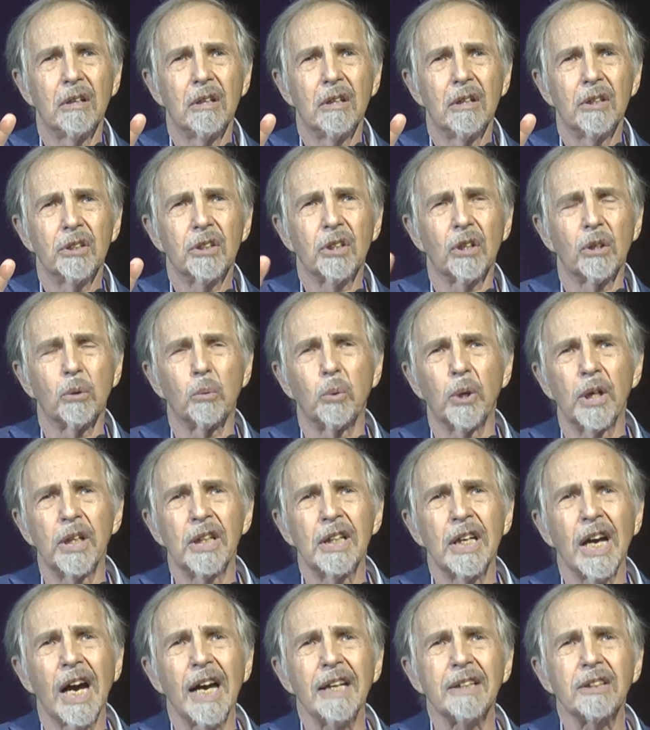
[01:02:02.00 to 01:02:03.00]
so that we're
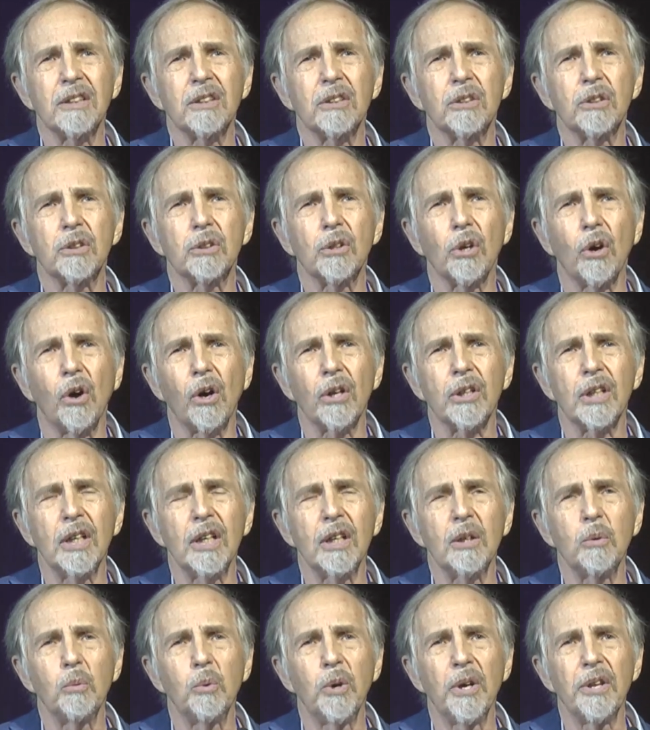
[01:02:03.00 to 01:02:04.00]
not
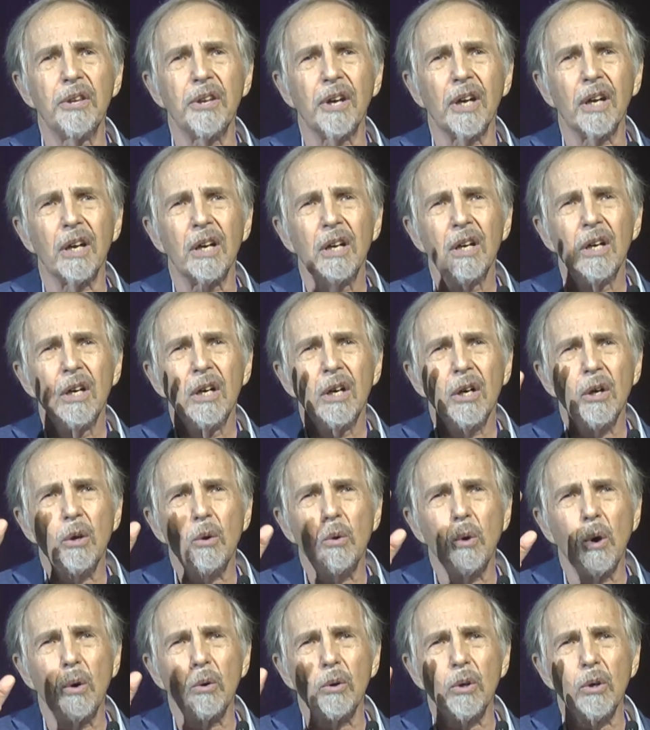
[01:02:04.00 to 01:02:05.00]
talking with a
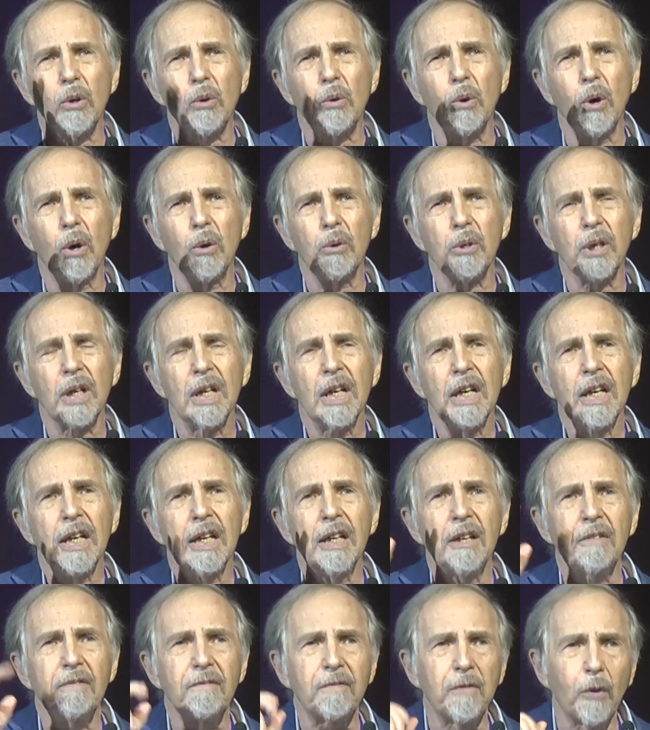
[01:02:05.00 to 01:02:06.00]
quote-unquote
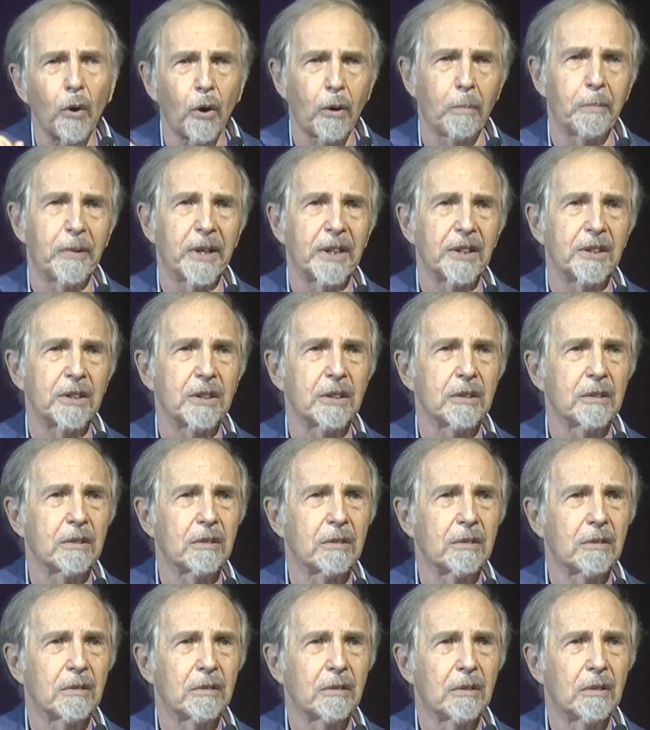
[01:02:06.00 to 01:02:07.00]
informant.
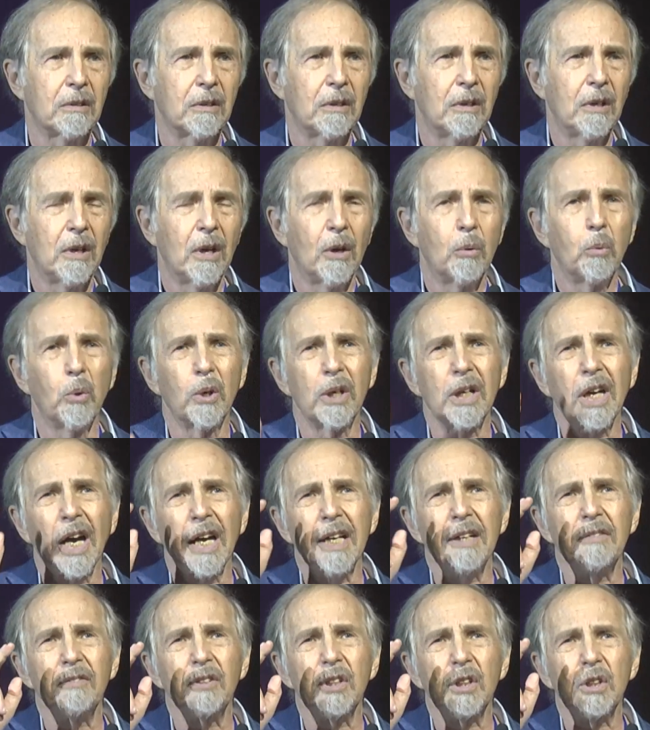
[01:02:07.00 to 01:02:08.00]
We're not
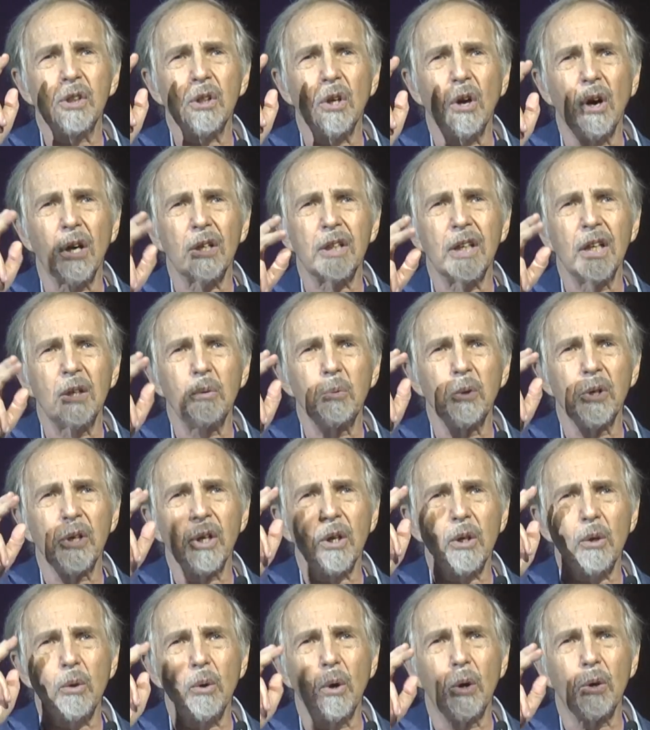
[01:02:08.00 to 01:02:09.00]
even talking with a
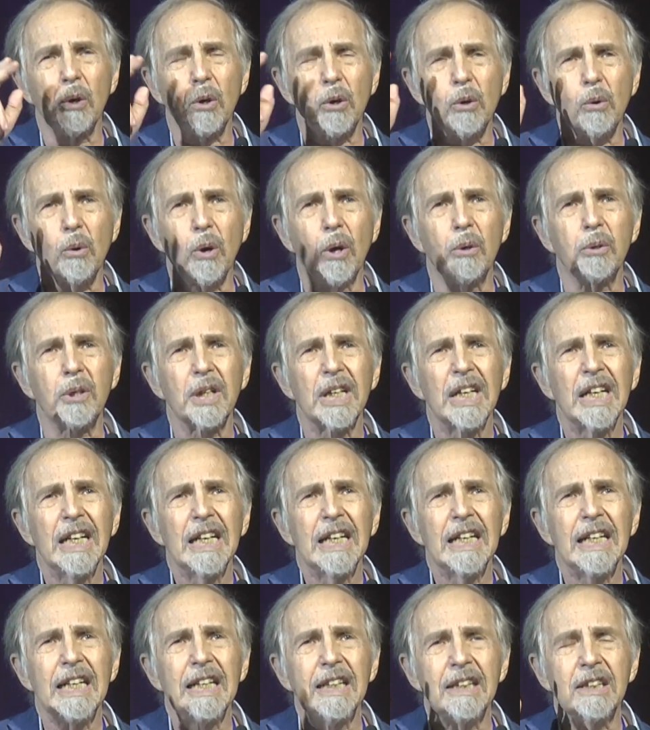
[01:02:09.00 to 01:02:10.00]
quote-unquote
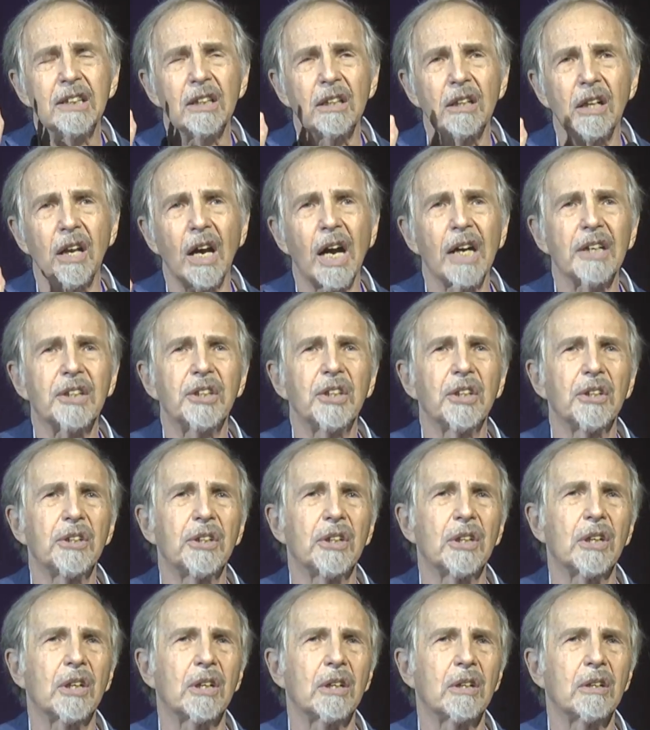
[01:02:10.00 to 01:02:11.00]

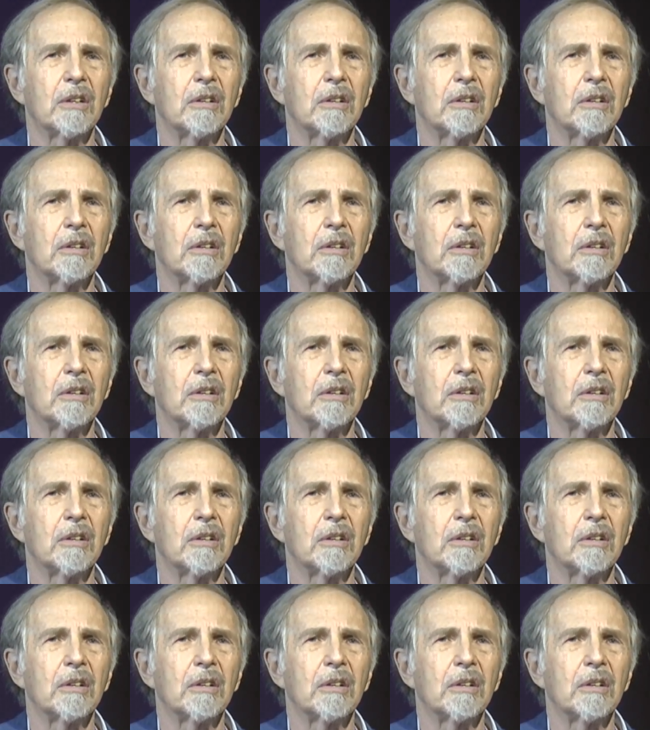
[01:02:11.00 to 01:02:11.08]
interlocutor.